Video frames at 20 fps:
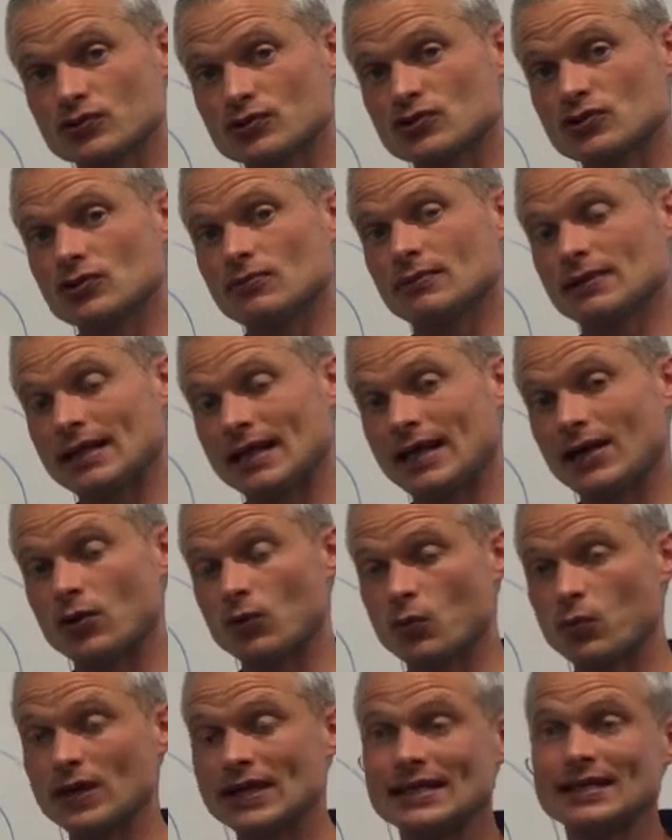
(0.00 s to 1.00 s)
determine how
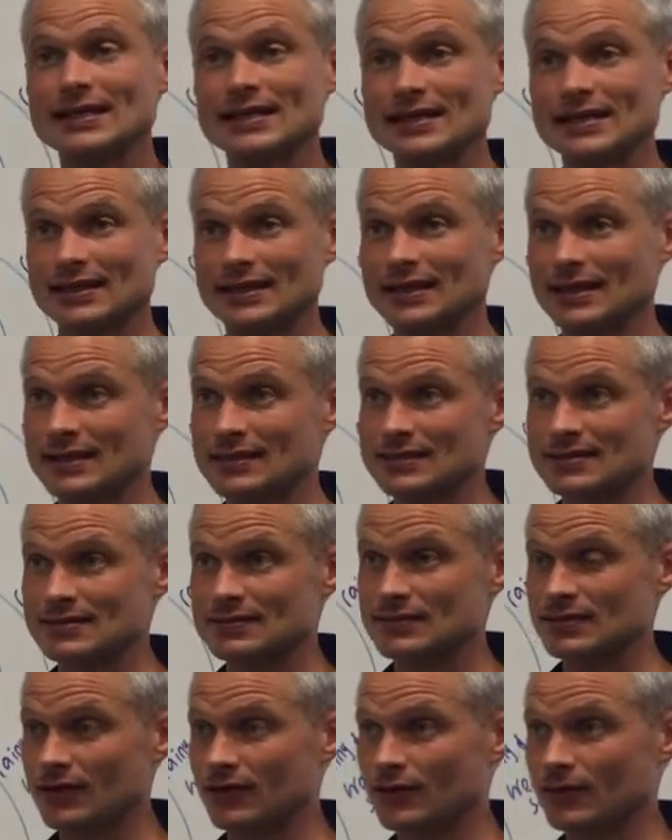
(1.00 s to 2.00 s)
windy it gets.
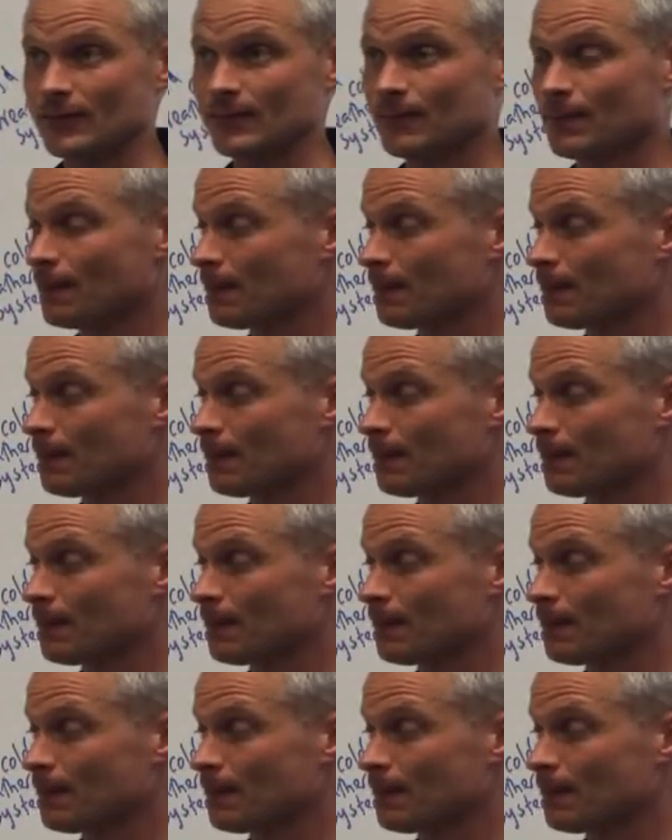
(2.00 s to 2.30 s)
So